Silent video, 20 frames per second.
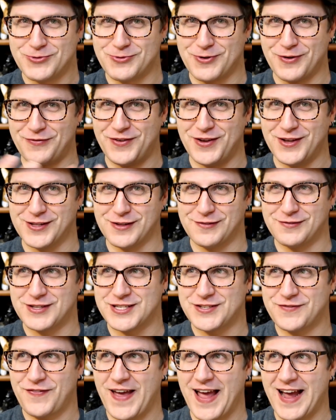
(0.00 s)
reveal of
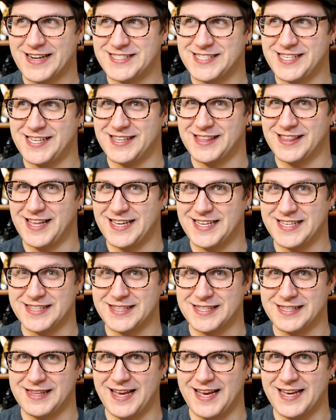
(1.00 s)
this fact in like
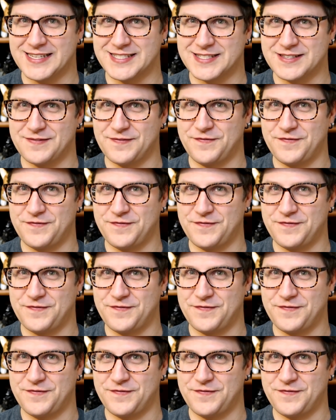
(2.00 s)
the last